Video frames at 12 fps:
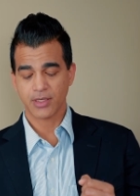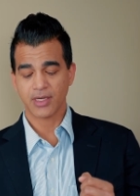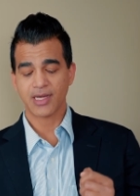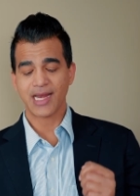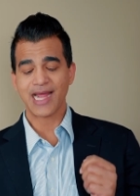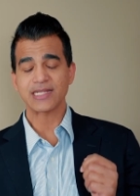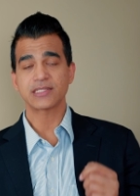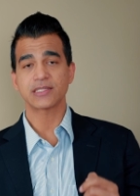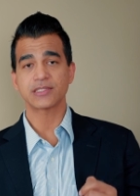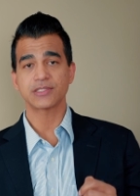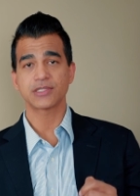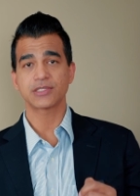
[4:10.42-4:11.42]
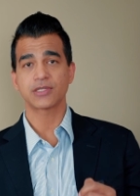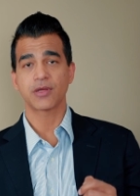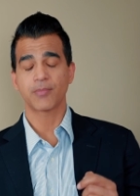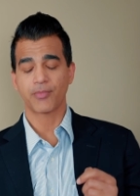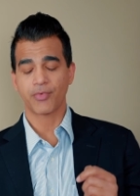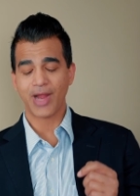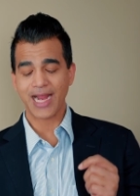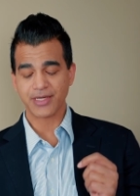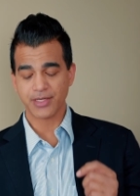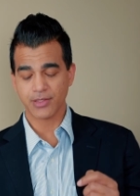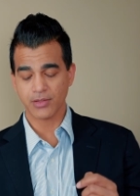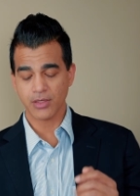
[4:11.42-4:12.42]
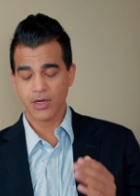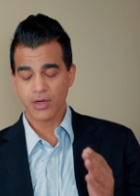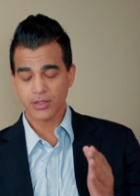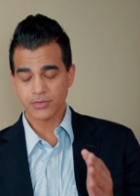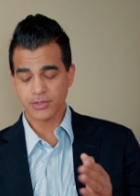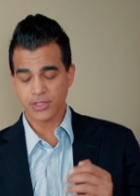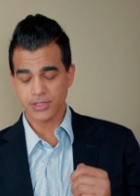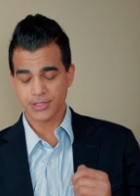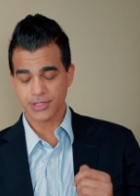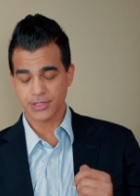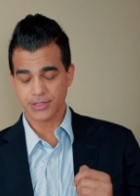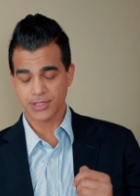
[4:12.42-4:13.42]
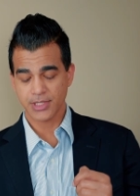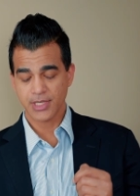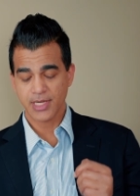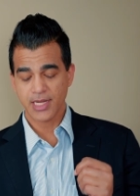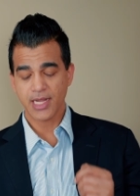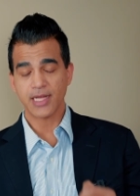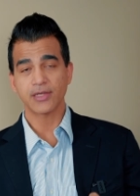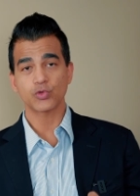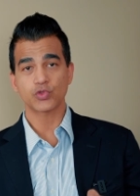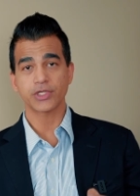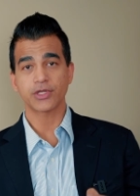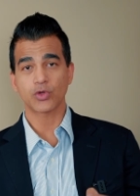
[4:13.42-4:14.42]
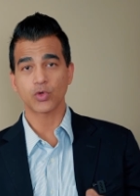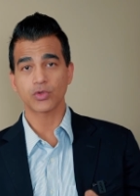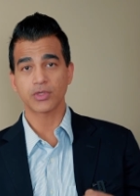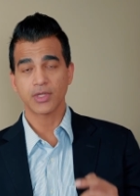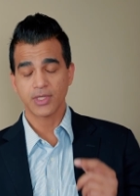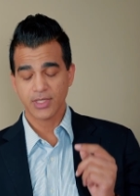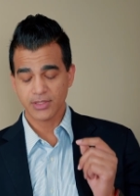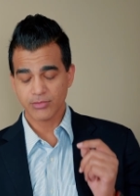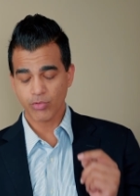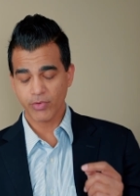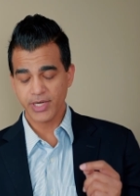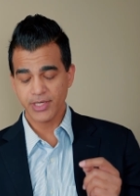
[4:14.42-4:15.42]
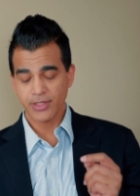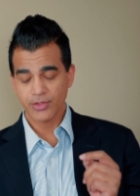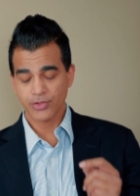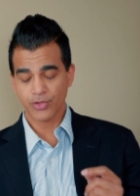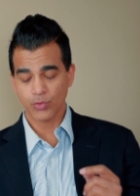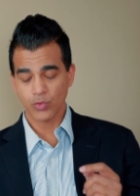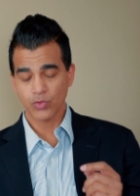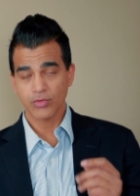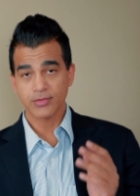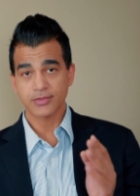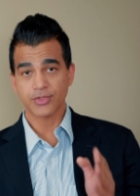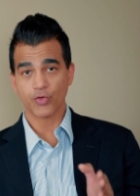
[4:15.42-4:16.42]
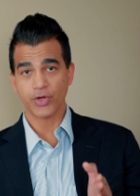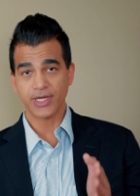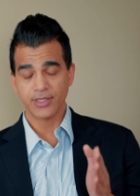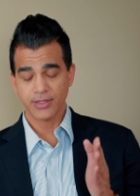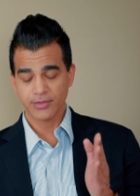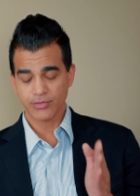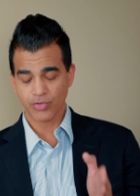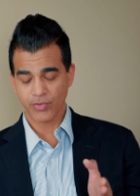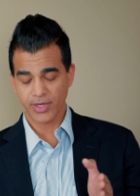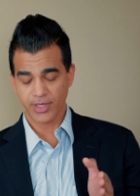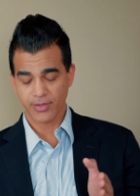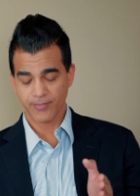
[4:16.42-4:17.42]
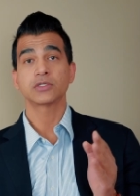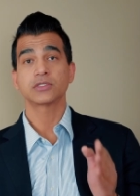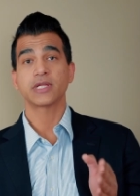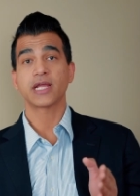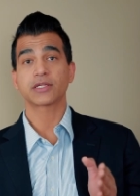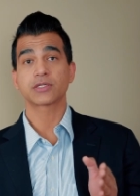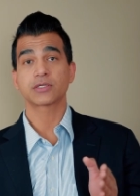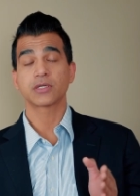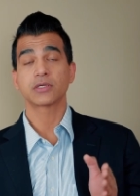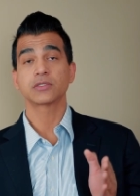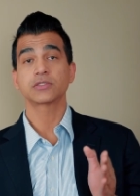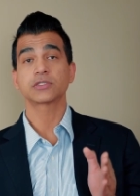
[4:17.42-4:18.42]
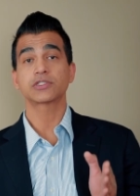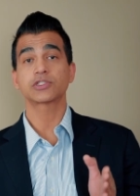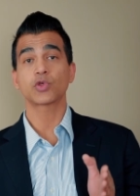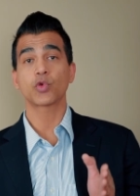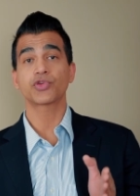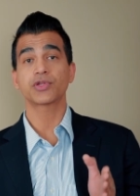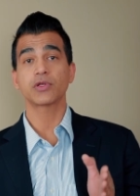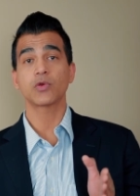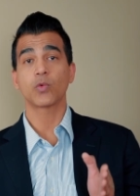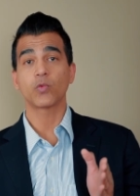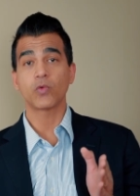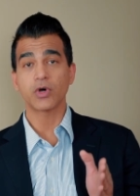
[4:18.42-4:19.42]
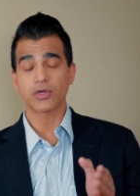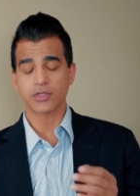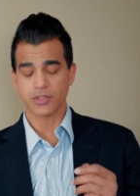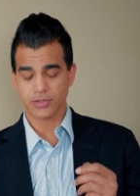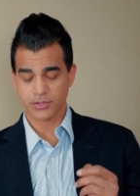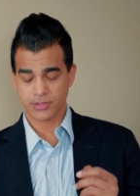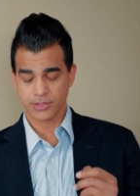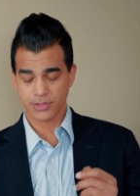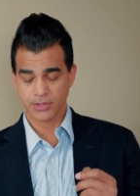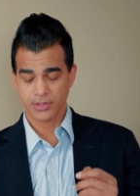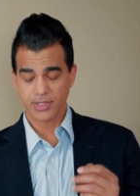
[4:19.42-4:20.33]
licensed practical nurses, N O C code three two three three. Next, social workers,